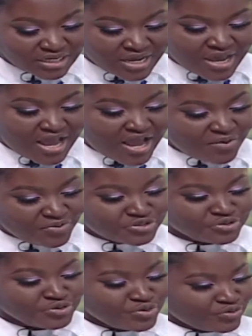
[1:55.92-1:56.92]
mm. I want
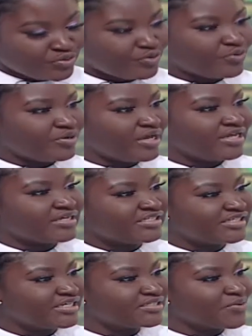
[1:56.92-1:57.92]
to know though,
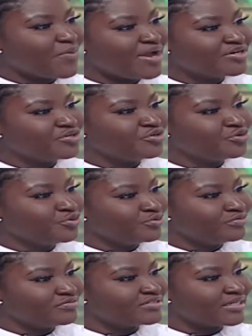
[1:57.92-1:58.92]
Ajayata, why did
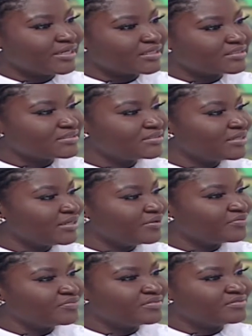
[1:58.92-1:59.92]
you select?
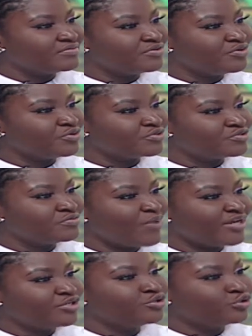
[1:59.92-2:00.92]
Uh, you know,
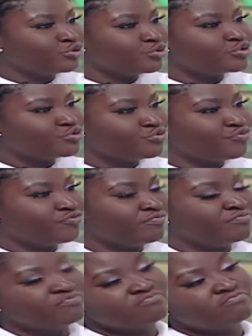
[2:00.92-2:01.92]
why did you choose to
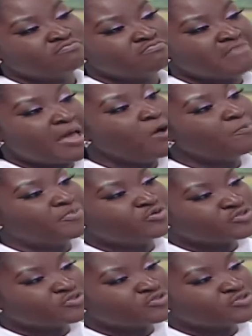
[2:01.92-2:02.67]
help those